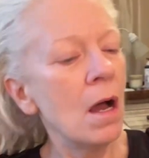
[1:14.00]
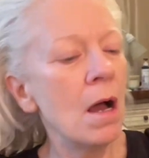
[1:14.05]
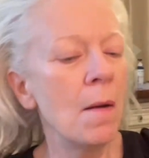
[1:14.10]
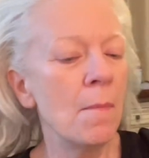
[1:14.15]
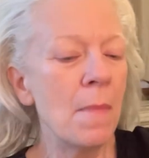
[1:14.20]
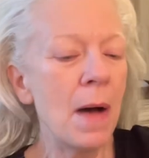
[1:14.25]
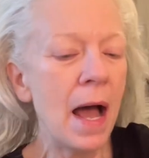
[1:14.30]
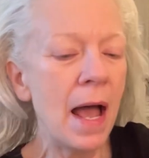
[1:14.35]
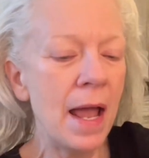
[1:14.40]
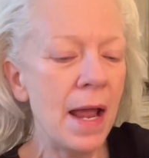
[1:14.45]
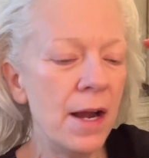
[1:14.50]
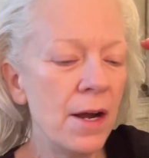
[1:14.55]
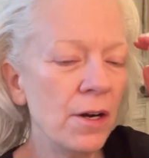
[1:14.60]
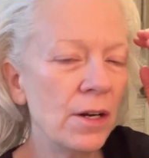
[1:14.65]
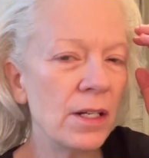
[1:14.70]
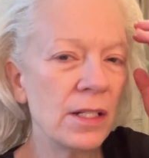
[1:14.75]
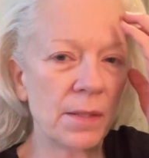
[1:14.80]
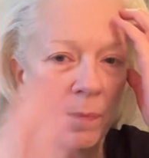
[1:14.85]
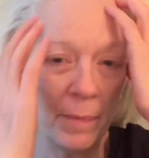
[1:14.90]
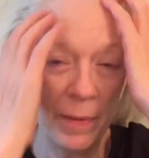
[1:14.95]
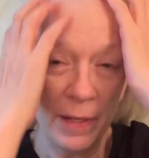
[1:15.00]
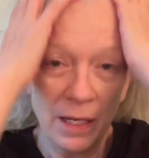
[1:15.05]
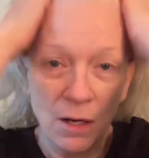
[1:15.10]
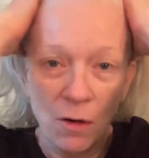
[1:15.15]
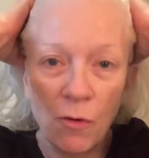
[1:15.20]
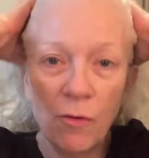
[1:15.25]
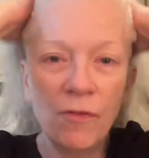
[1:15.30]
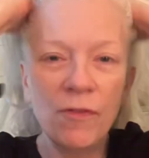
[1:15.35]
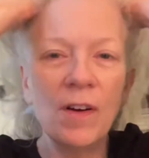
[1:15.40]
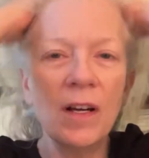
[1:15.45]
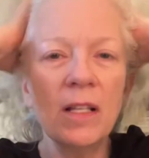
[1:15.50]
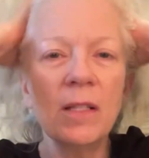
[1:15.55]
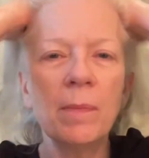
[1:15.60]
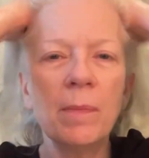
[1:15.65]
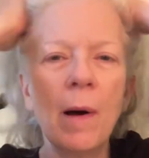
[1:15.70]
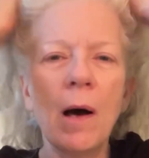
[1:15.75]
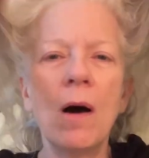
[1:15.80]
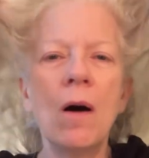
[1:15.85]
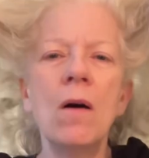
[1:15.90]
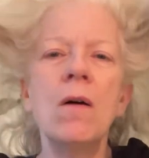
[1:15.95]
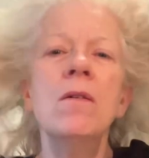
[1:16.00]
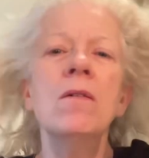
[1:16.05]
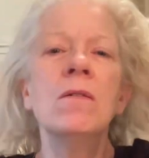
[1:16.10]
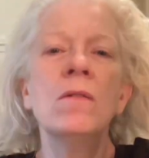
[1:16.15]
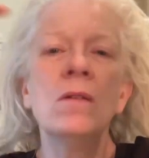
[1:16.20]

My hair is a big old fuzzball.